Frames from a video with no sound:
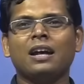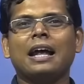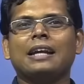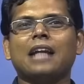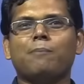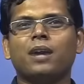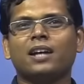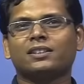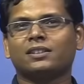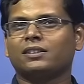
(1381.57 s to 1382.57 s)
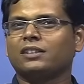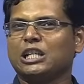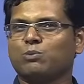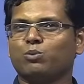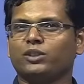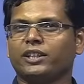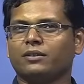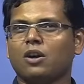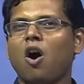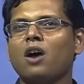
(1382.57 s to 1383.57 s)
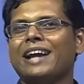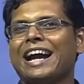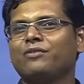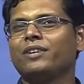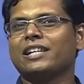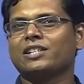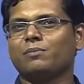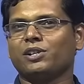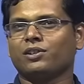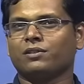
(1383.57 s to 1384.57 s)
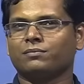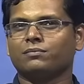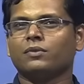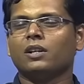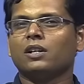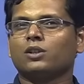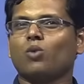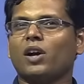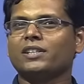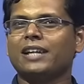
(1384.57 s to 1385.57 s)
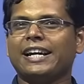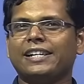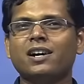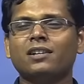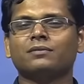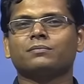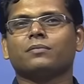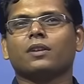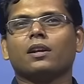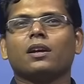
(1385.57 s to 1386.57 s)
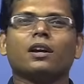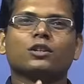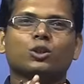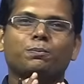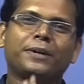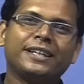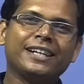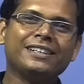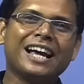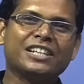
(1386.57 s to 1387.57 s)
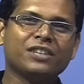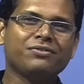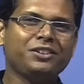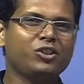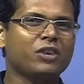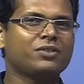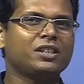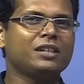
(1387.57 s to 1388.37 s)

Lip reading: Laplace smoothing or add-one estimation. So what is the idea? So pretend as if you have seen